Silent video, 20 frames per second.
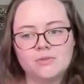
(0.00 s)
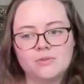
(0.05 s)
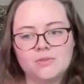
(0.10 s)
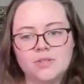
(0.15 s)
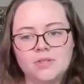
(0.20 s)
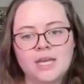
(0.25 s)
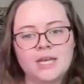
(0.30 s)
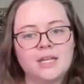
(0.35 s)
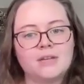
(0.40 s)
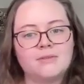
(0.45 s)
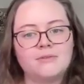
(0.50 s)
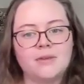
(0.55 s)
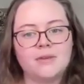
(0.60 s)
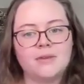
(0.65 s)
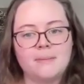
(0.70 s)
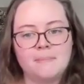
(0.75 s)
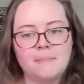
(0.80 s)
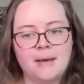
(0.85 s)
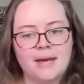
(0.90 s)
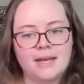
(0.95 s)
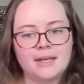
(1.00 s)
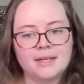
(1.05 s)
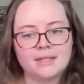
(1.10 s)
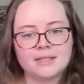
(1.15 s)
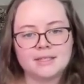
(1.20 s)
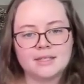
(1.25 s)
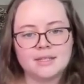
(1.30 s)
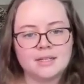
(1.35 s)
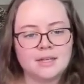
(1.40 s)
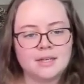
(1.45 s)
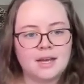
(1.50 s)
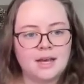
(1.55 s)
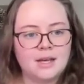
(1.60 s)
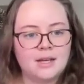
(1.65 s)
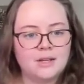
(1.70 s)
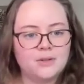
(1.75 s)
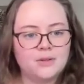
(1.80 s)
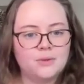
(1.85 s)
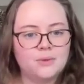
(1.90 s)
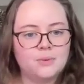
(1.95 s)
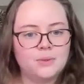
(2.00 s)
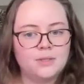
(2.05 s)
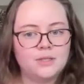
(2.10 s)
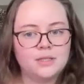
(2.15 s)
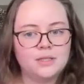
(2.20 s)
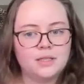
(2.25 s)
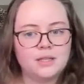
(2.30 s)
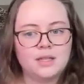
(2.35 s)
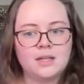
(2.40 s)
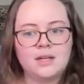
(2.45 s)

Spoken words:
negative impacts and how